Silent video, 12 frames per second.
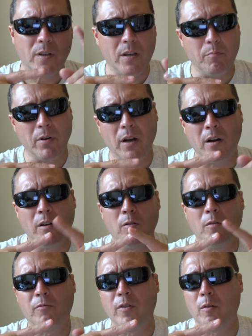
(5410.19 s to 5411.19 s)
Keep an eye
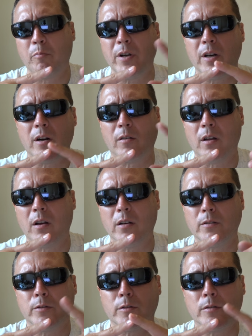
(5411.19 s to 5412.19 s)
on Philippine
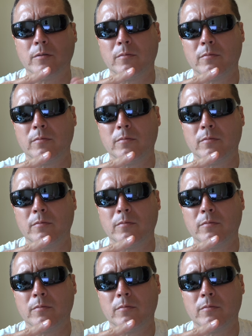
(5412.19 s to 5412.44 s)
Airlines.